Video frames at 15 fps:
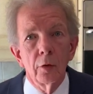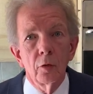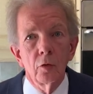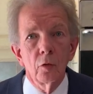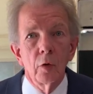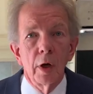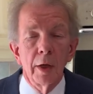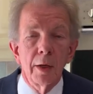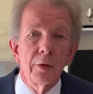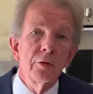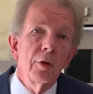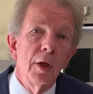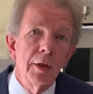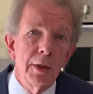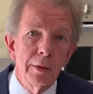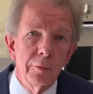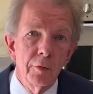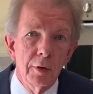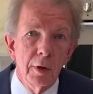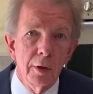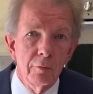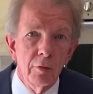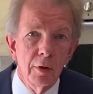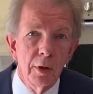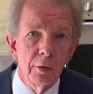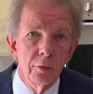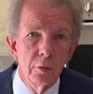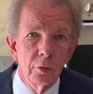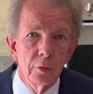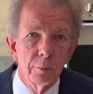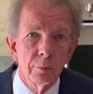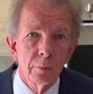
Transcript: to our scientific advisors.